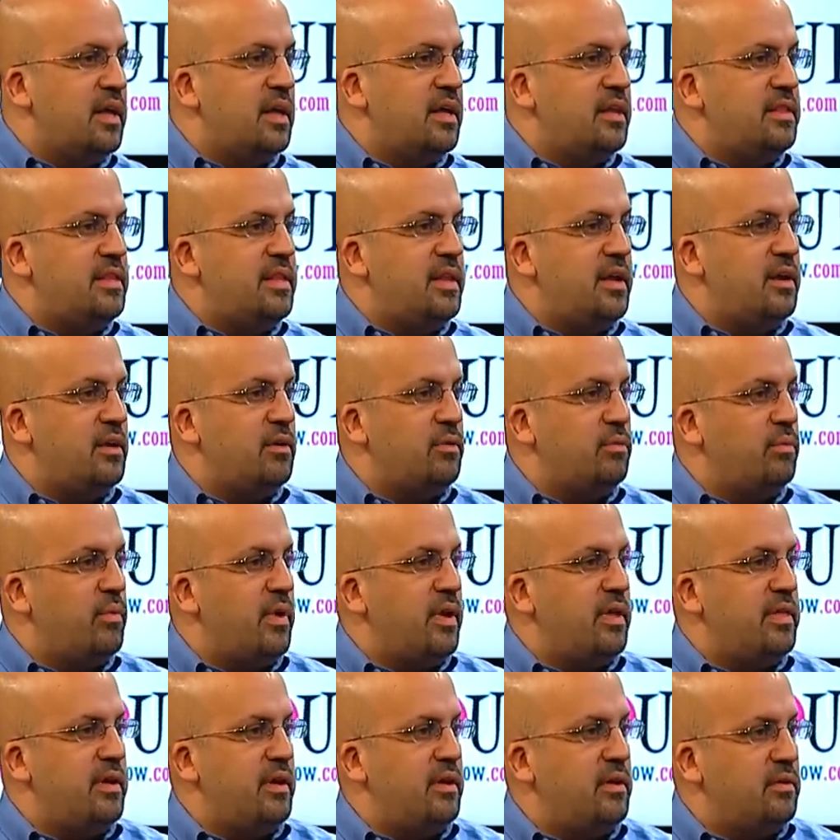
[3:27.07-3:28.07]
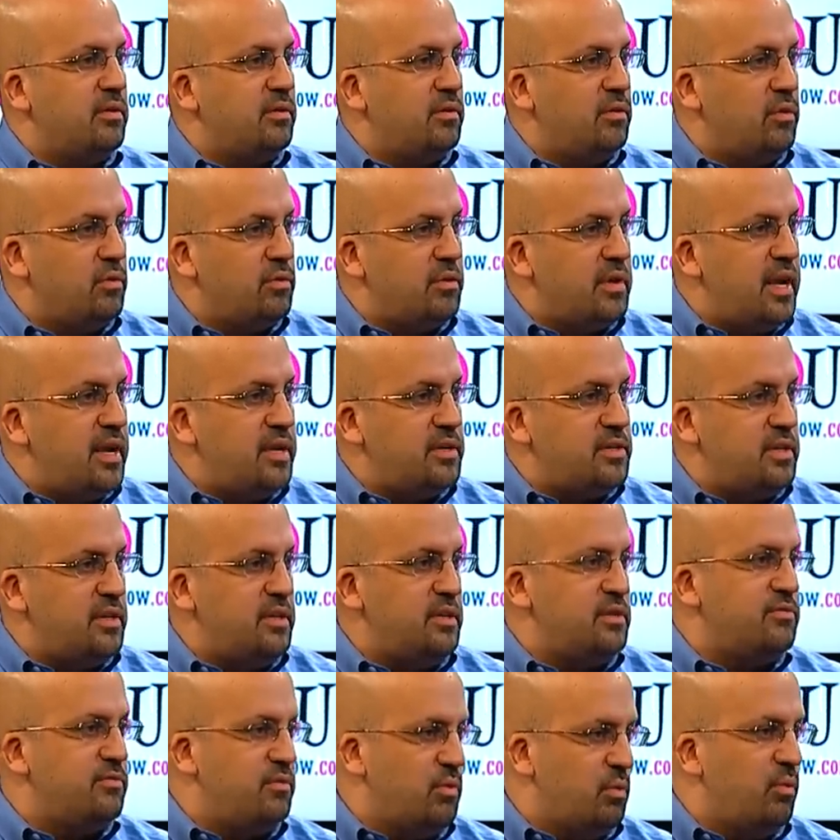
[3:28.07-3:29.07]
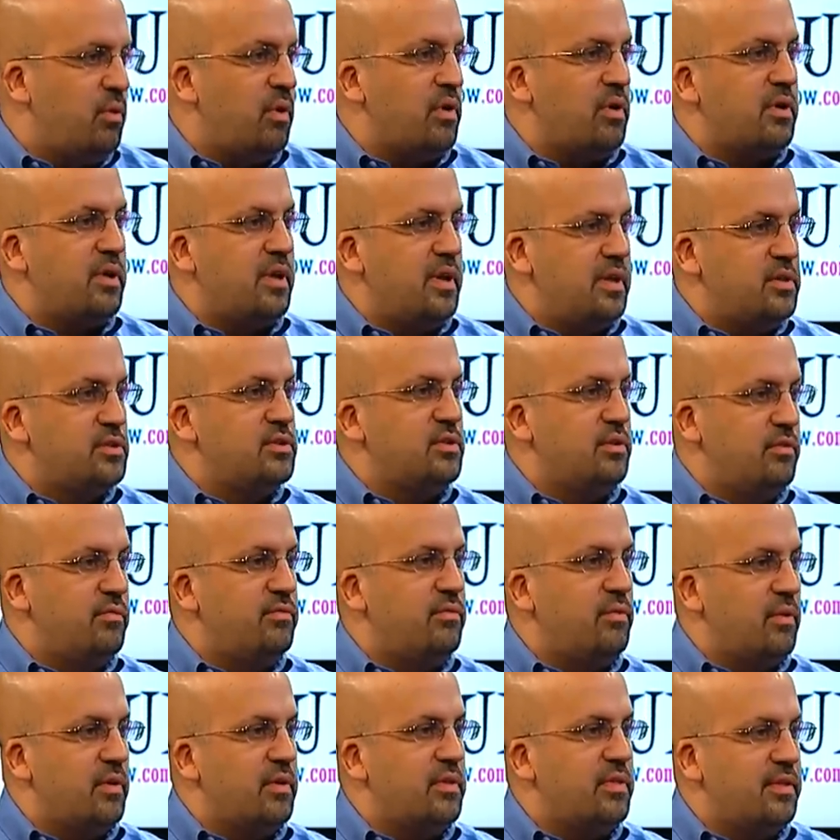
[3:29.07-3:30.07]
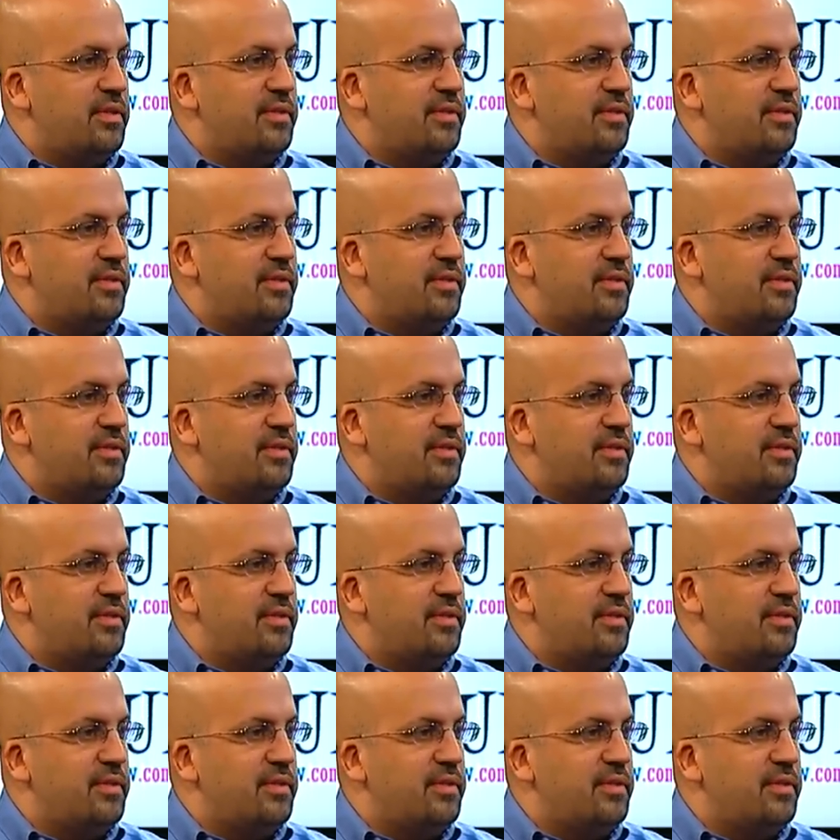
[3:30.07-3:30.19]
near where their location is for work, and so forth.